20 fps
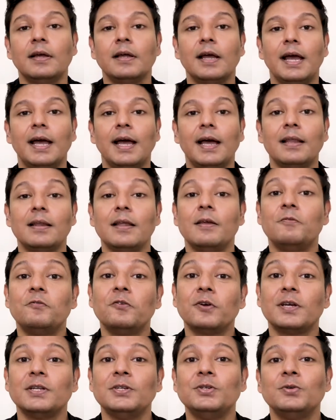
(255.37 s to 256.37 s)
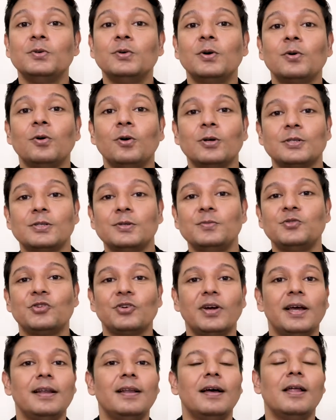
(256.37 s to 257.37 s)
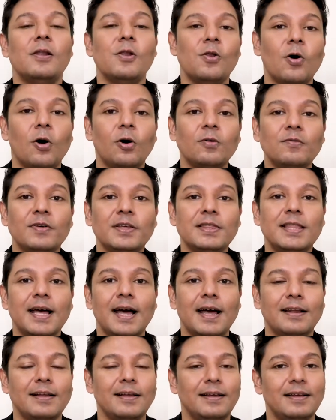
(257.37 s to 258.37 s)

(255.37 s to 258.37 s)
And if you can do a costume trial along with that,